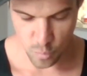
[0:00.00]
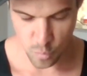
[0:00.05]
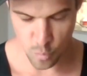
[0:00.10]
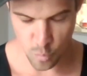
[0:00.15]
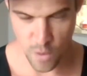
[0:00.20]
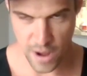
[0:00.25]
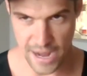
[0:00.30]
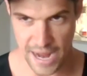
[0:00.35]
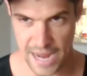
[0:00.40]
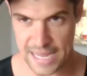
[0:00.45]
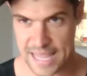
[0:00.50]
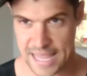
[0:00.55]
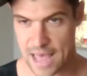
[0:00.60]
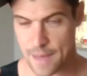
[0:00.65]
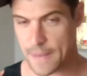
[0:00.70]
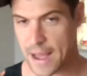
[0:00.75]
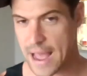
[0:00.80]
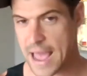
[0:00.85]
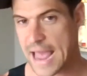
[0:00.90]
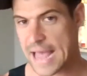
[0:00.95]
when I
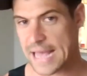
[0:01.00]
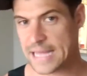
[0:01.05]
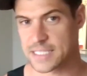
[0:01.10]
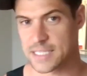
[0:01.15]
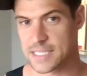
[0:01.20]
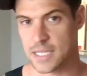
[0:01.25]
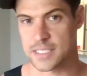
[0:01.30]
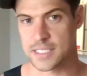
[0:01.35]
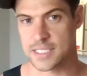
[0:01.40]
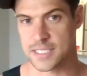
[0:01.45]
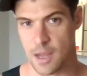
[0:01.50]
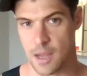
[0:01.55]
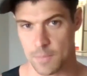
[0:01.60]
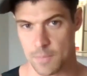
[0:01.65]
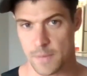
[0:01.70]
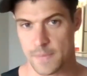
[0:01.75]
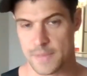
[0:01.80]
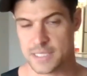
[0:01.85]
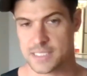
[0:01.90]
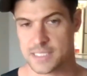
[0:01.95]
get my hands on
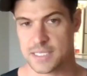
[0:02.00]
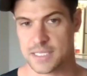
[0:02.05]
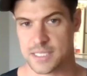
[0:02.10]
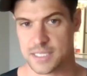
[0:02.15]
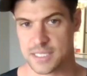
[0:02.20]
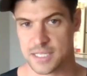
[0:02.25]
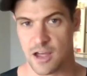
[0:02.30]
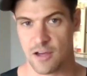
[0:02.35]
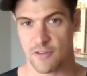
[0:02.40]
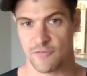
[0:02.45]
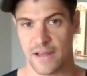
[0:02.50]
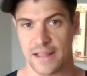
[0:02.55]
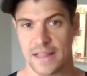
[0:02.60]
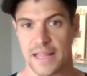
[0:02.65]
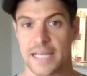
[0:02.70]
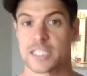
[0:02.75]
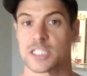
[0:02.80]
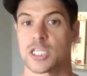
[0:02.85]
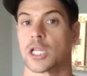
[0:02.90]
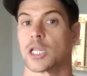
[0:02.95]
supplements and stuff, I
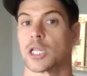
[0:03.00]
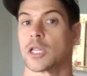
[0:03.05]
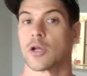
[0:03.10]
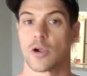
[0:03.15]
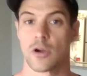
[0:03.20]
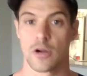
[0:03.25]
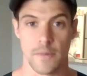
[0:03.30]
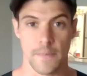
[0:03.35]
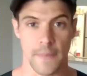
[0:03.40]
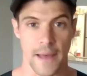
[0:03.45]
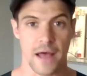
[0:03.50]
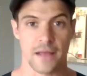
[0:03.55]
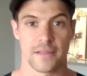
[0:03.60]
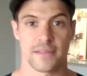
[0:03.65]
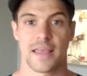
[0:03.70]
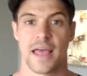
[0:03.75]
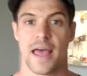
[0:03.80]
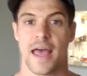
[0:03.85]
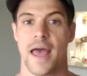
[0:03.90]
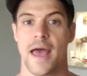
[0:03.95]
like to learn
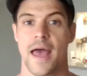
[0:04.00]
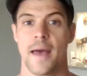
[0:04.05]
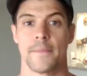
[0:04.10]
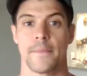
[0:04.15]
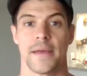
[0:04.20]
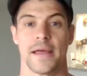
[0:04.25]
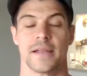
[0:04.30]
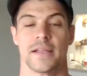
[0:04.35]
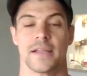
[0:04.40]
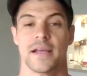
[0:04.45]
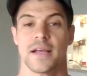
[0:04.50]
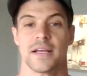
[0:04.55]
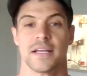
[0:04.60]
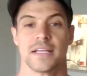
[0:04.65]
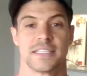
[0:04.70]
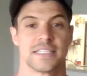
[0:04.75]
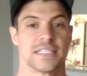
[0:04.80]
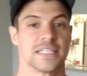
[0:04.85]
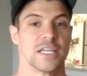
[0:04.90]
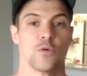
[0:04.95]
about them and
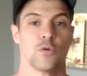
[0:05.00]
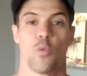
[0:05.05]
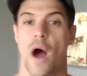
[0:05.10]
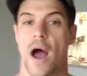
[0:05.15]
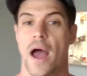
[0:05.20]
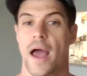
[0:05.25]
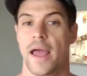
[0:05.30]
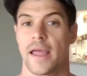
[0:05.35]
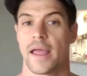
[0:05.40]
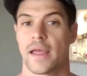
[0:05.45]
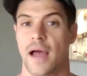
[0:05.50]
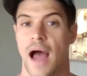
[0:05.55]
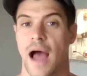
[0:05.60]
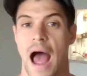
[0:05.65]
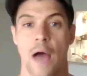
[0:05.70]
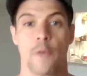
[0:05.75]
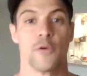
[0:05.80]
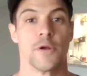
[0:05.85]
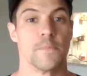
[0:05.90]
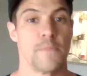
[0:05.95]
see why
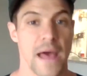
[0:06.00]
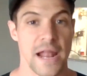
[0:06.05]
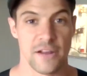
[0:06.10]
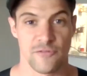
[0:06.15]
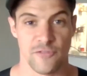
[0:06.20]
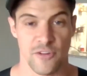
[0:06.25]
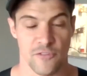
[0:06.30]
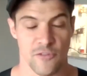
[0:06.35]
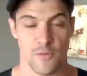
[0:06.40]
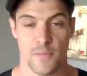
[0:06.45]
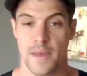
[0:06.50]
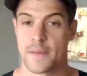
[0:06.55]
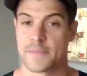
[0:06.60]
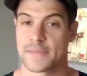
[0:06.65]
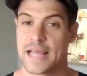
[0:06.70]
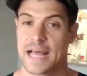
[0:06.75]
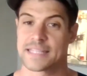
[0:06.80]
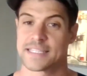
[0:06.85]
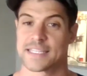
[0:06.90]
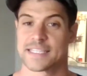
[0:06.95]
I would benefit from them.
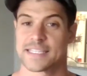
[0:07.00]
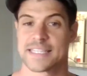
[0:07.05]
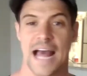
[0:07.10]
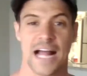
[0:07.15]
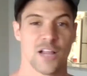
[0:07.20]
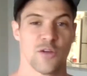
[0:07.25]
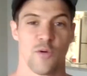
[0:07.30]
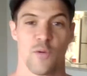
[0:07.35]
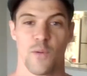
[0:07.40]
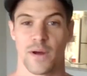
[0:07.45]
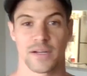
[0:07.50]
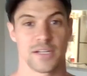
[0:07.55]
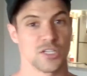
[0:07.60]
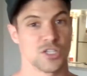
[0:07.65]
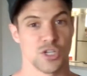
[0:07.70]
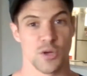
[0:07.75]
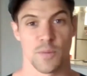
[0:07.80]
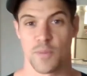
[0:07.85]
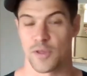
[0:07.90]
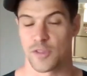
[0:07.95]
And that's exactly why I
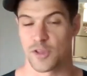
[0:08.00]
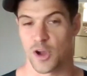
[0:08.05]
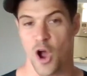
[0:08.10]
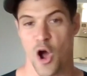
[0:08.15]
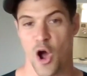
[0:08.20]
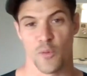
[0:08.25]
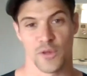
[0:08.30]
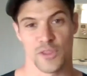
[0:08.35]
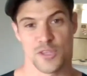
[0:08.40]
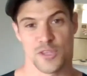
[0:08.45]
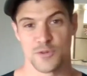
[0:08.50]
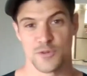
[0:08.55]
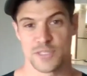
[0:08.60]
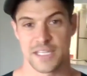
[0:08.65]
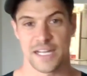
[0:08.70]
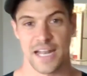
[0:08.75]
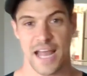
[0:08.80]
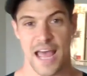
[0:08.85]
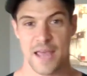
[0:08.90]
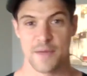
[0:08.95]
wanted to jump on the call with you
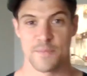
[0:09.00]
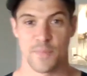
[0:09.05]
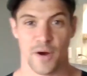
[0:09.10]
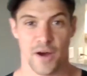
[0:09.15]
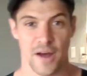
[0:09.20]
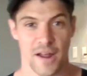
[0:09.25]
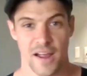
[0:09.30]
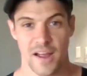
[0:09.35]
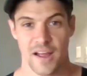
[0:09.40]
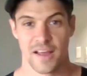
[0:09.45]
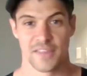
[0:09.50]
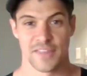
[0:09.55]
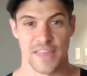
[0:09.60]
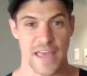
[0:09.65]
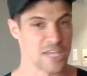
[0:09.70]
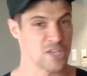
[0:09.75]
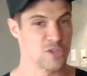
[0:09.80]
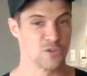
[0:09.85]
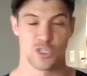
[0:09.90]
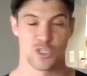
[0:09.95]
today. But
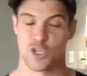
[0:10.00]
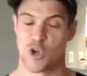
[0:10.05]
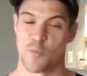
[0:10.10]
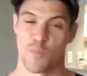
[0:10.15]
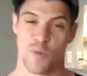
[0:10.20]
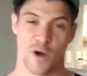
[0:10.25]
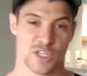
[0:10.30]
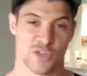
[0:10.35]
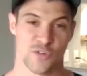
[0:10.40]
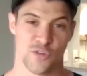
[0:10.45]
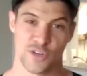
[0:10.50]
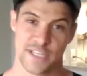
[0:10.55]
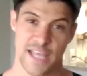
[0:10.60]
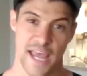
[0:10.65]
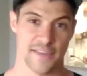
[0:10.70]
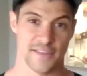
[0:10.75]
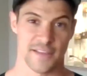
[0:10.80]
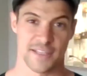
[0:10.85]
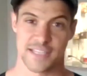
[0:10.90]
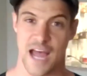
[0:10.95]
thank you so much for
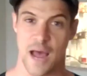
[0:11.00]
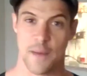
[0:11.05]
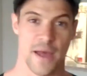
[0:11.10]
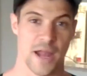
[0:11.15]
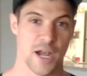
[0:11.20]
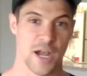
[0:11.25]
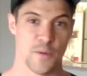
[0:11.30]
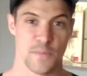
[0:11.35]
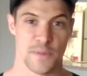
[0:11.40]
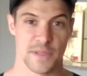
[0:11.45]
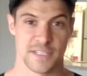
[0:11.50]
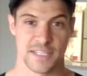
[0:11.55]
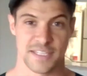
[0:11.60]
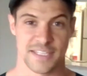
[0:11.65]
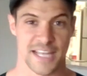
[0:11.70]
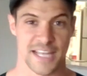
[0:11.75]
taking the time out of your busy